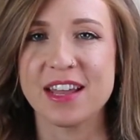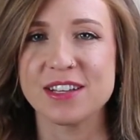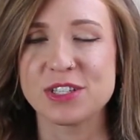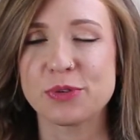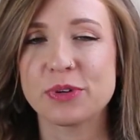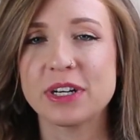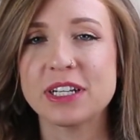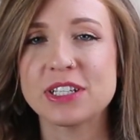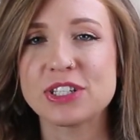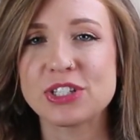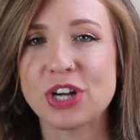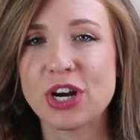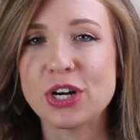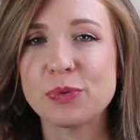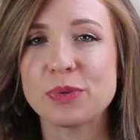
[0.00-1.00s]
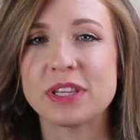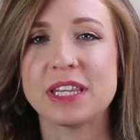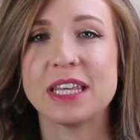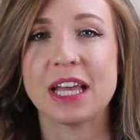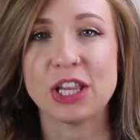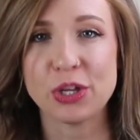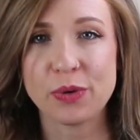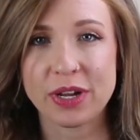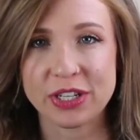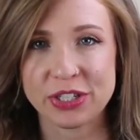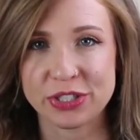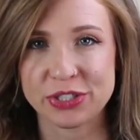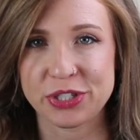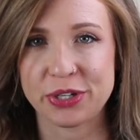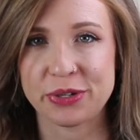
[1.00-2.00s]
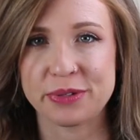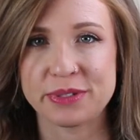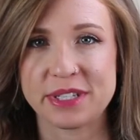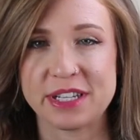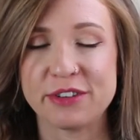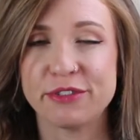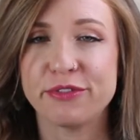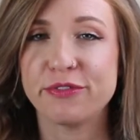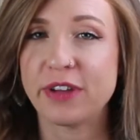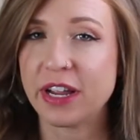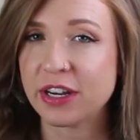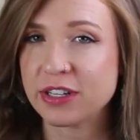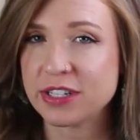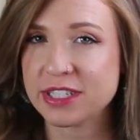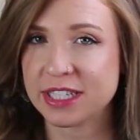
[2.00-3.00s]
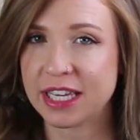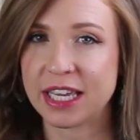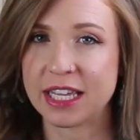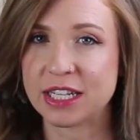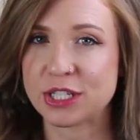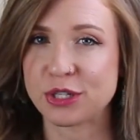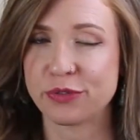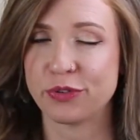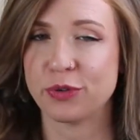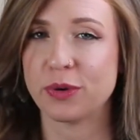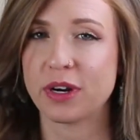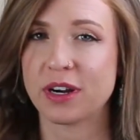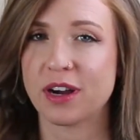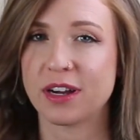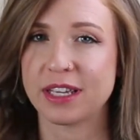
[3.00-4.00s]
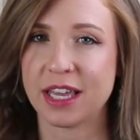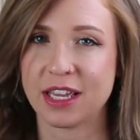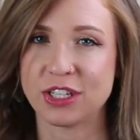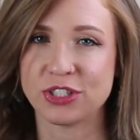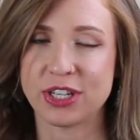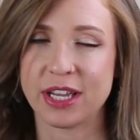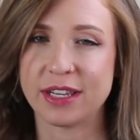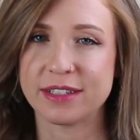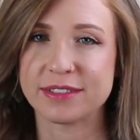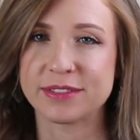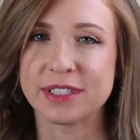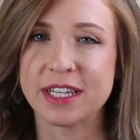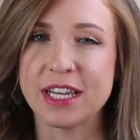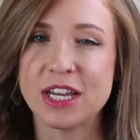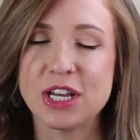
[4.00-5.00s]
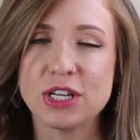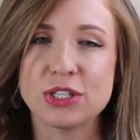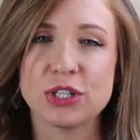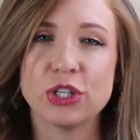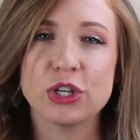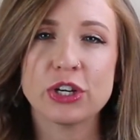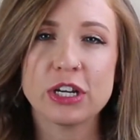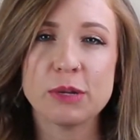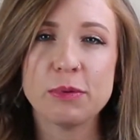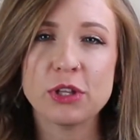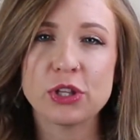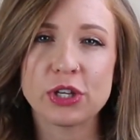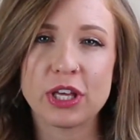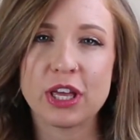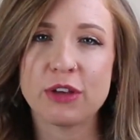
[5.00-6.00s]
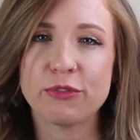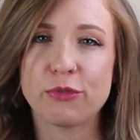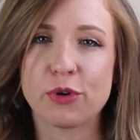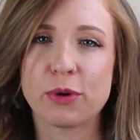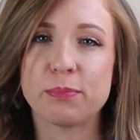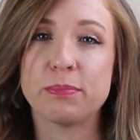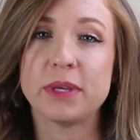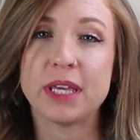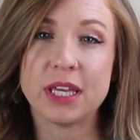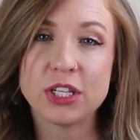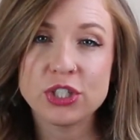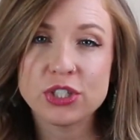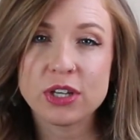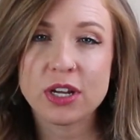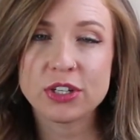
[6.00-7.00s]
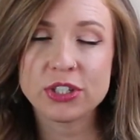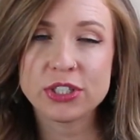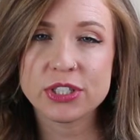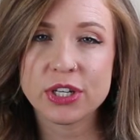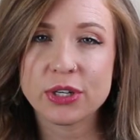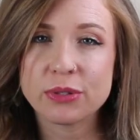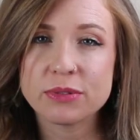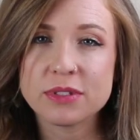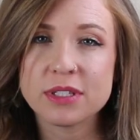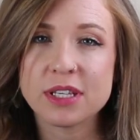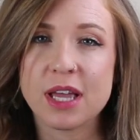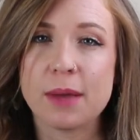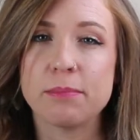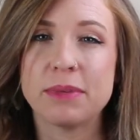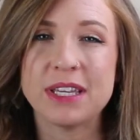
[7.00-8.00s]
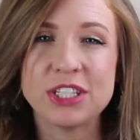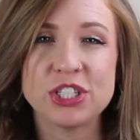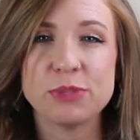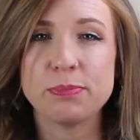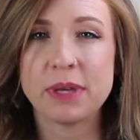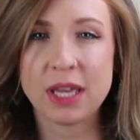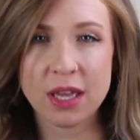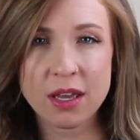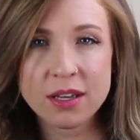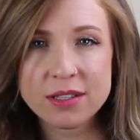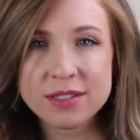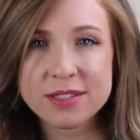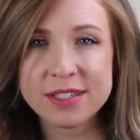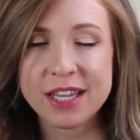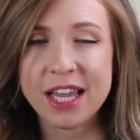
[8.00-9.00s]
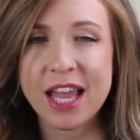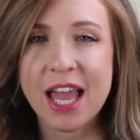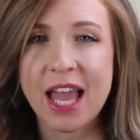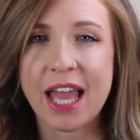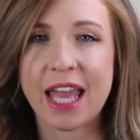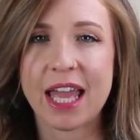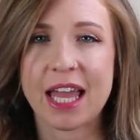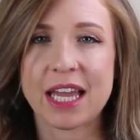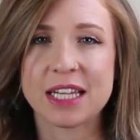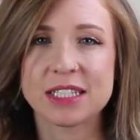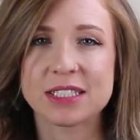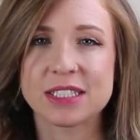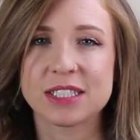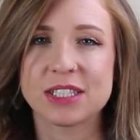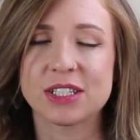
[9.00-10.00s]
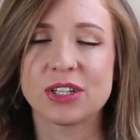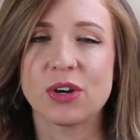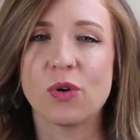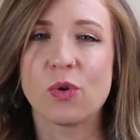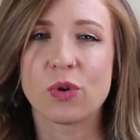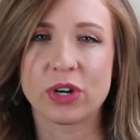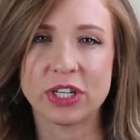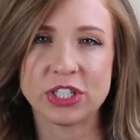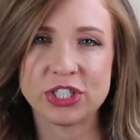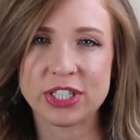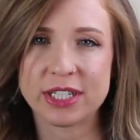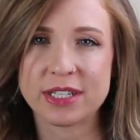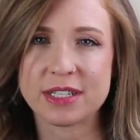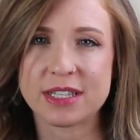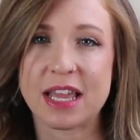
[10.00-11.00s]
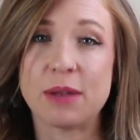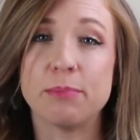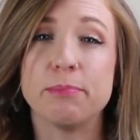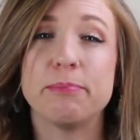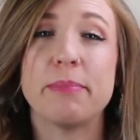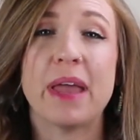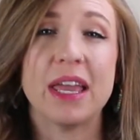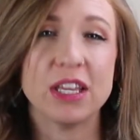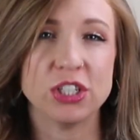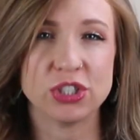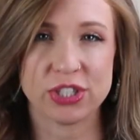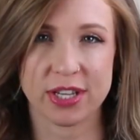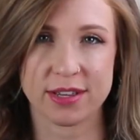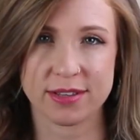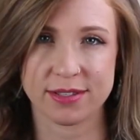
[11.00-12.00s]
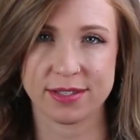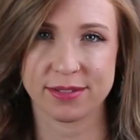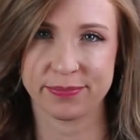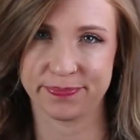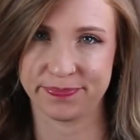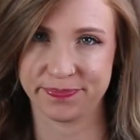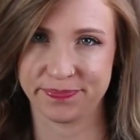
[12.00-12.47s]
So we're going to start with yellow undertones in fair skin, so if you are Caucasian. So you're going to be looking for peach undertones, peachy pinks, and oranges and beiges.